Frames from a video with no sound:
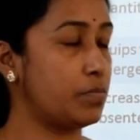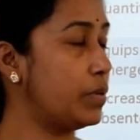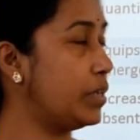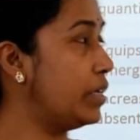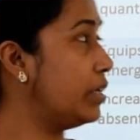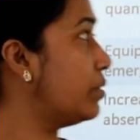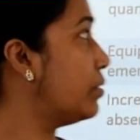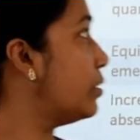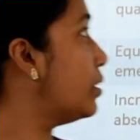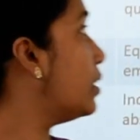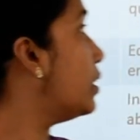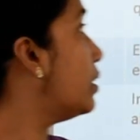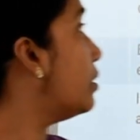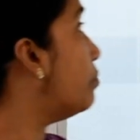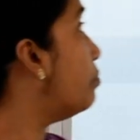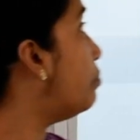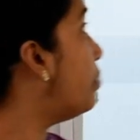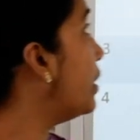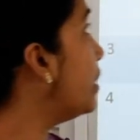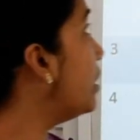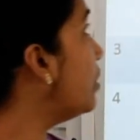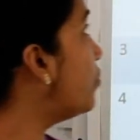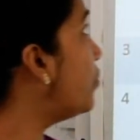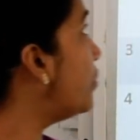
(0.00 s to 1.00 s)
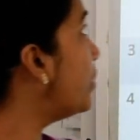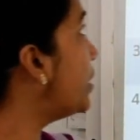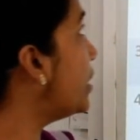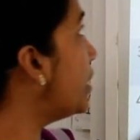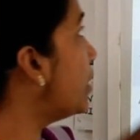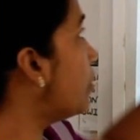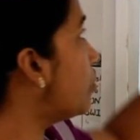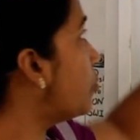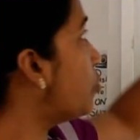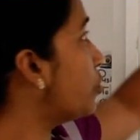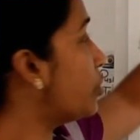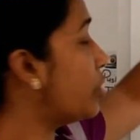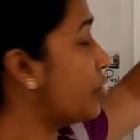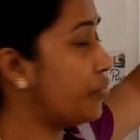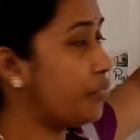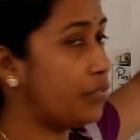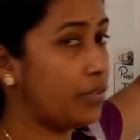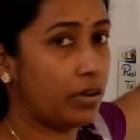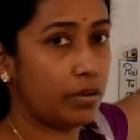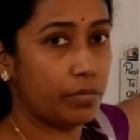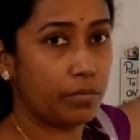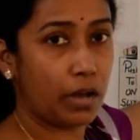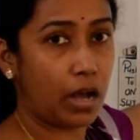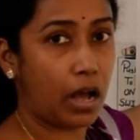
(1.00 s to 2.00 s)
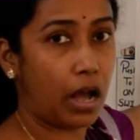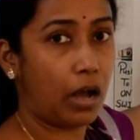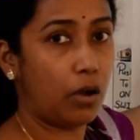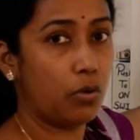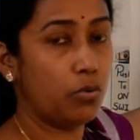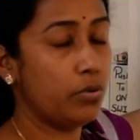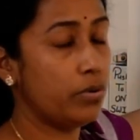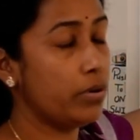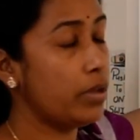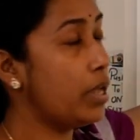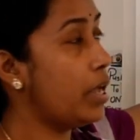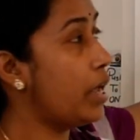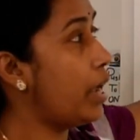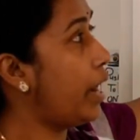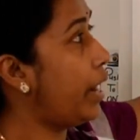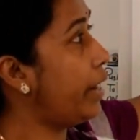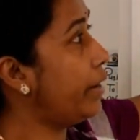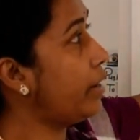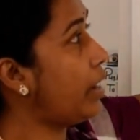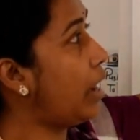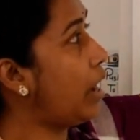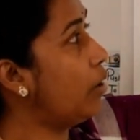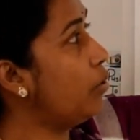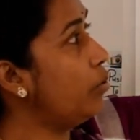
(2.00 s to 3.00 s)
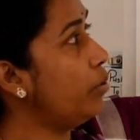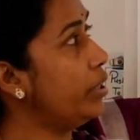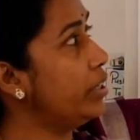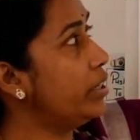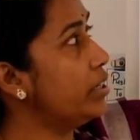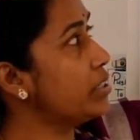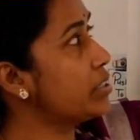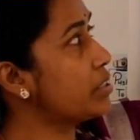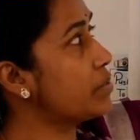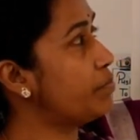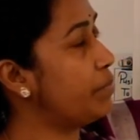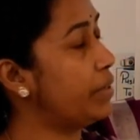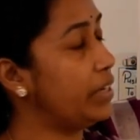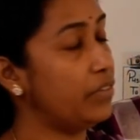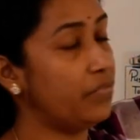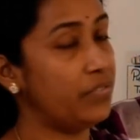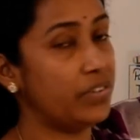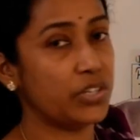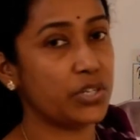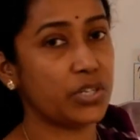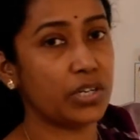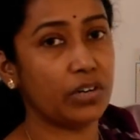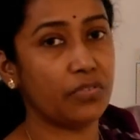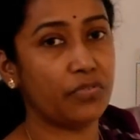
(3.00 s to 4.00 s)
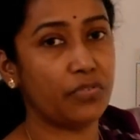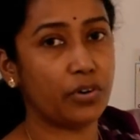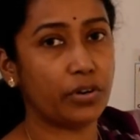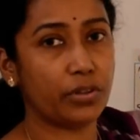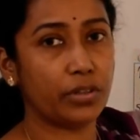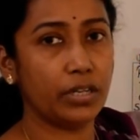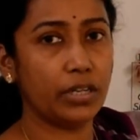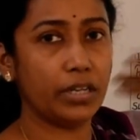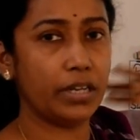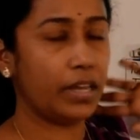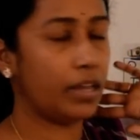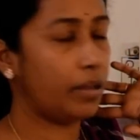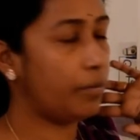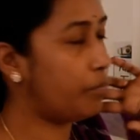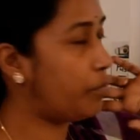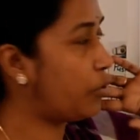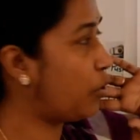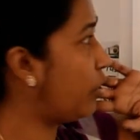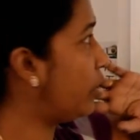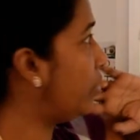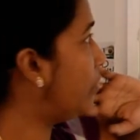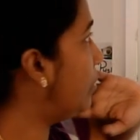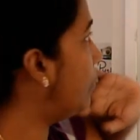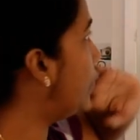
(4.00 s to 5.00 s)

being benefited to the firm, how and how it is beneficial for the employee,